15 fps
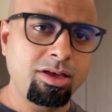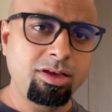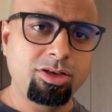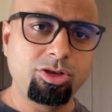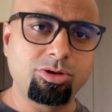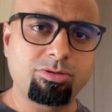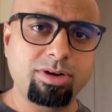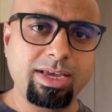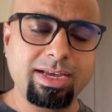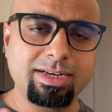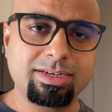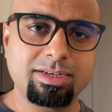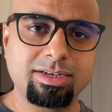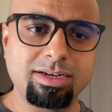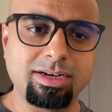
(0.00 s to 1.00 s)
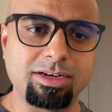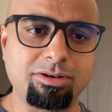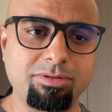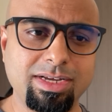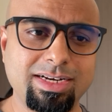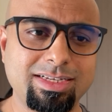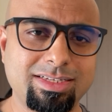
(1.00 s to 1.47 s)
You create a
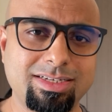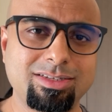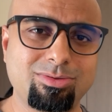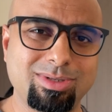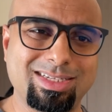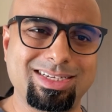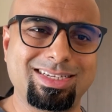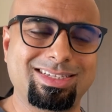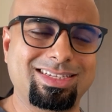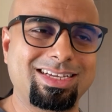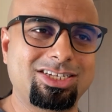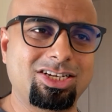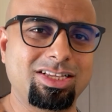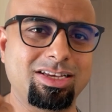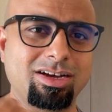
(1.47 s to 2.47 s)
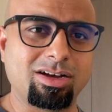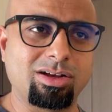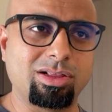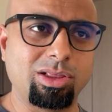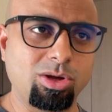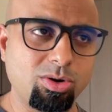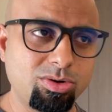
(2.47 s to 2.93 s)
green instance, which is essentially a
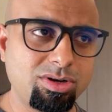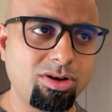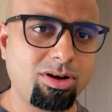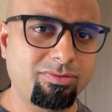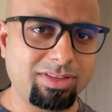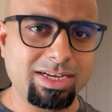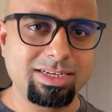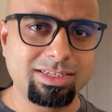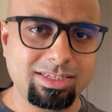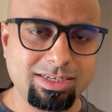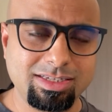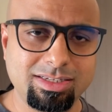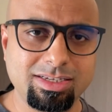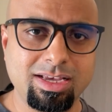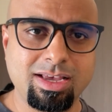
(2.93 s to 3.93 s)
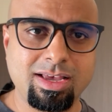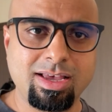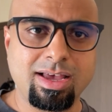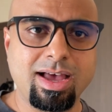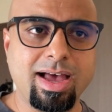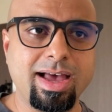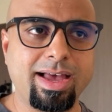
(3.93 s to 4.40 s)
clone of that instance.
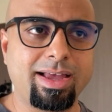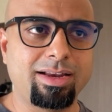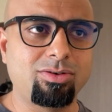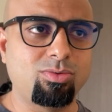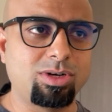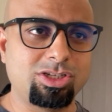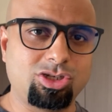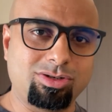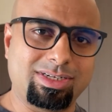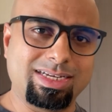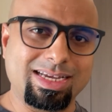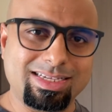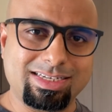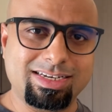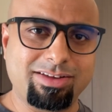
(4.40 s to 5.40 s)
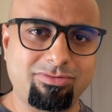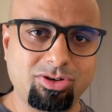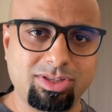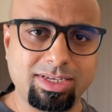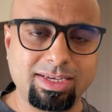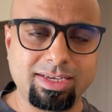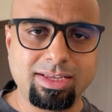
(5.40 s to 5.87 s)
And once you test
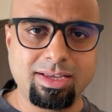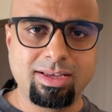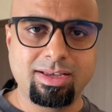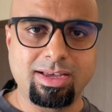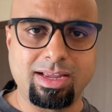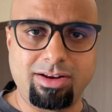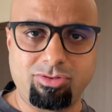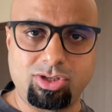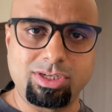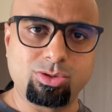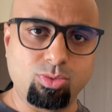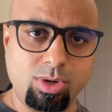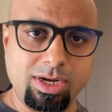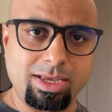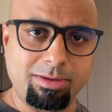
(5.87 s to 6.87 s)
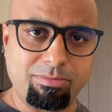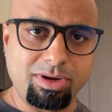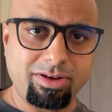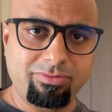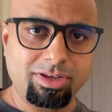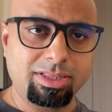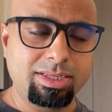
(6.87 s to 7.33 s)
everything and everything's working
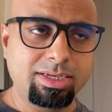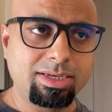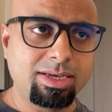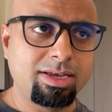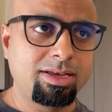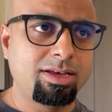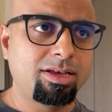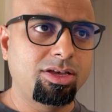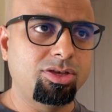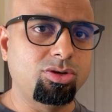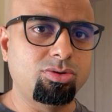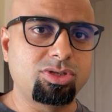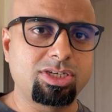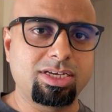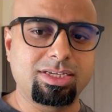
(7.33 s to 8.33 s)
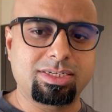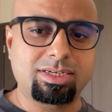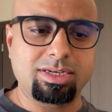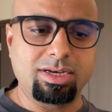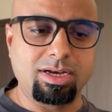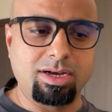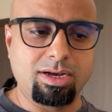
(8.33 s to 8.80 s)
perfectly, you just
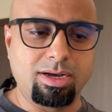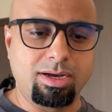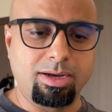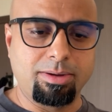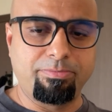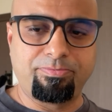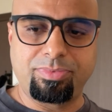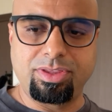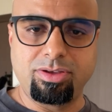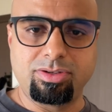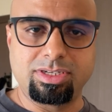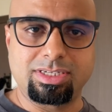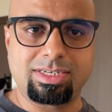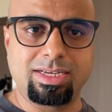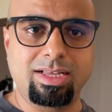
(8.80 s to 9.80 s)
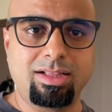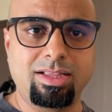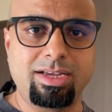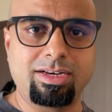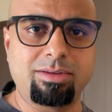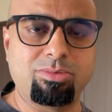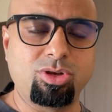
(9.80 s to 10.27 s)
tell
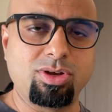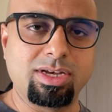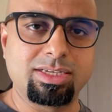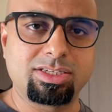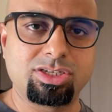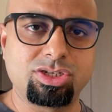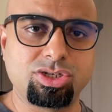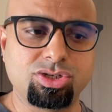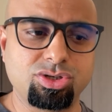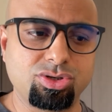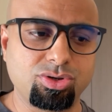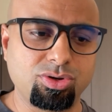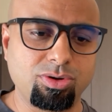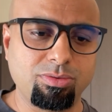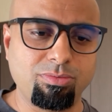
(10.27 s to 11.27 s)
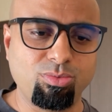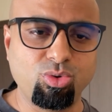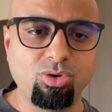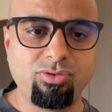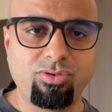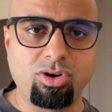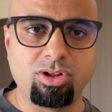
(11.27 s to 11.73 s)
AWS to
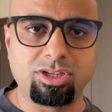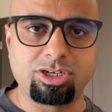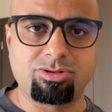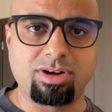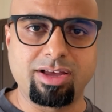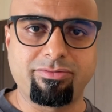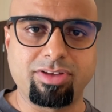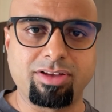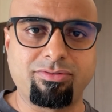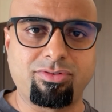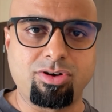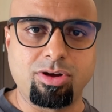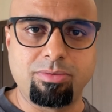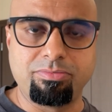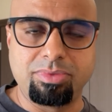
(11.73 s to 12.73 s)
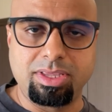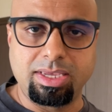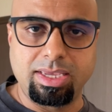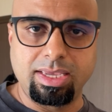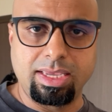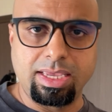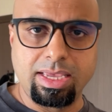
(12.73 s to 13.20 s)
move all the traffic from
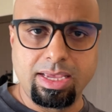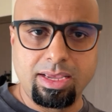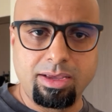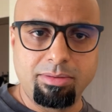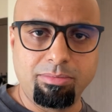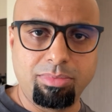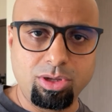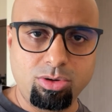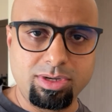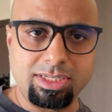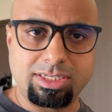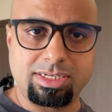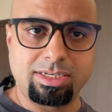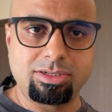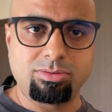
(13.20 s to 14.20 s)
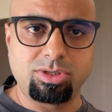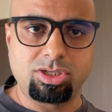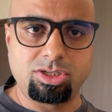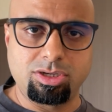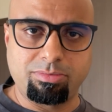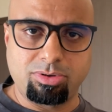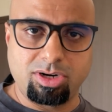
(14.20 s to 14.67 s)
the blue instance, which
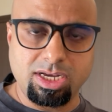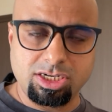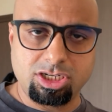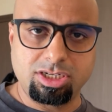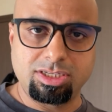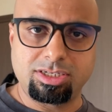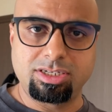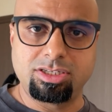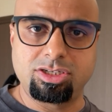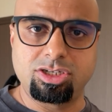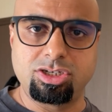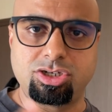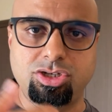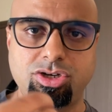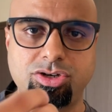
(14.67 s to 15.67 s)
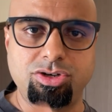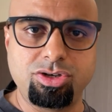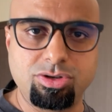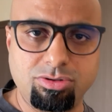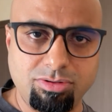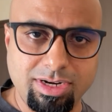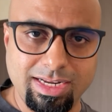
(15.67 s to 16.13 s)
is your production instance, into your
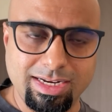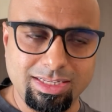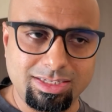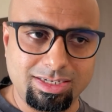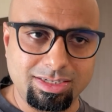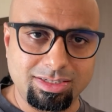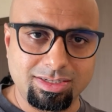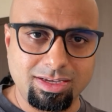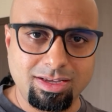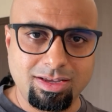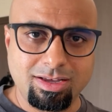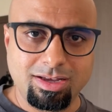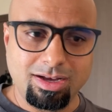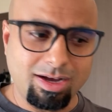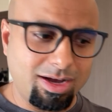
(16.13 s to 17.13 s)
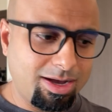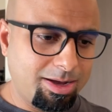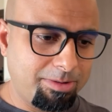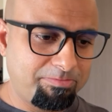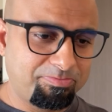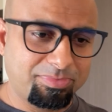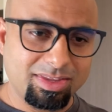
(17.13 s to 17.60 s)
new green instance.
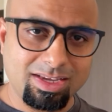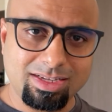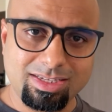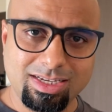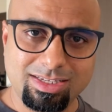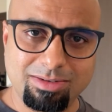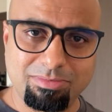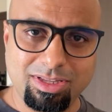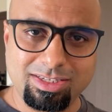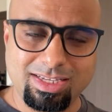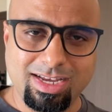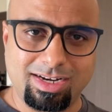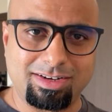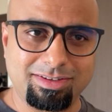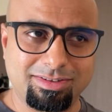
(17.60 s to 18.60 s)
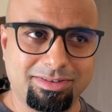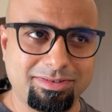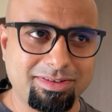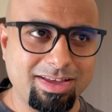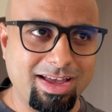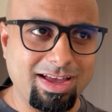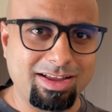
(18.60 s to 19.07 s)
It's as simple as that.
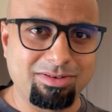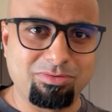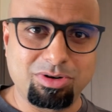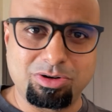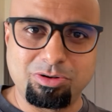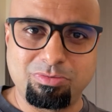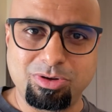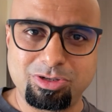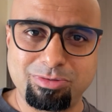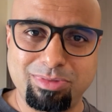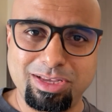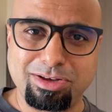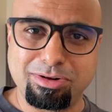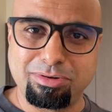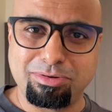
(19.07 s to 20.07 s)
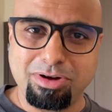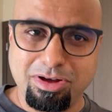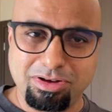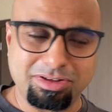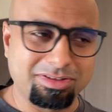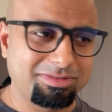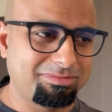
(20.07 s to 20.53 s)
And what could possibly go
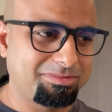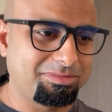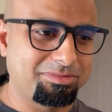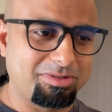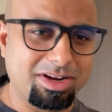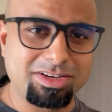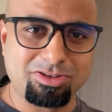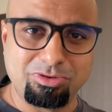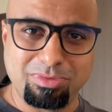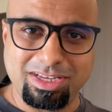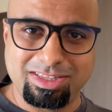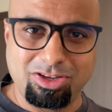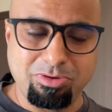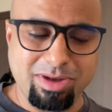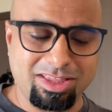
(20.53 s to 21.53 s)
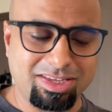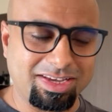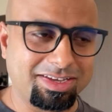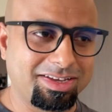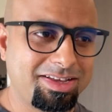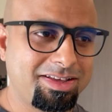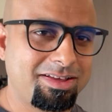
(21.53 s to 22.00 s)
wrong, right? You may
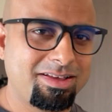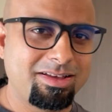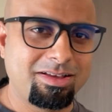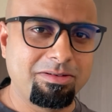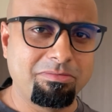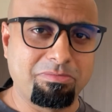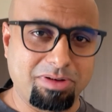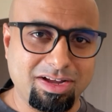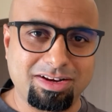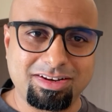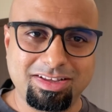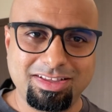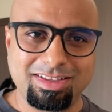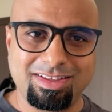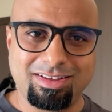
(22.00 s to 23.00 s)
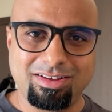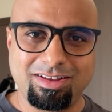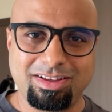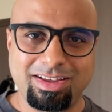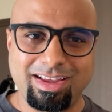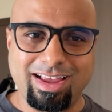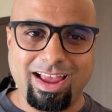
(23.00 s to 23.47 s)
think, but
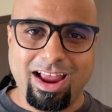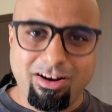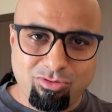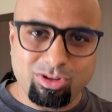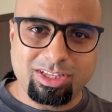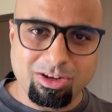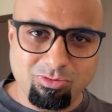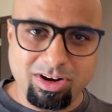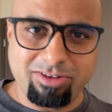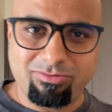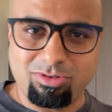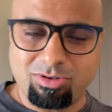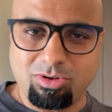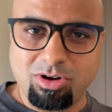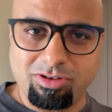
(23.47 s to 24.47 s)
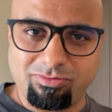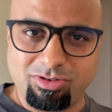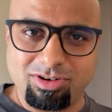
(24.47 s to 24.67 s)
everything went wrong for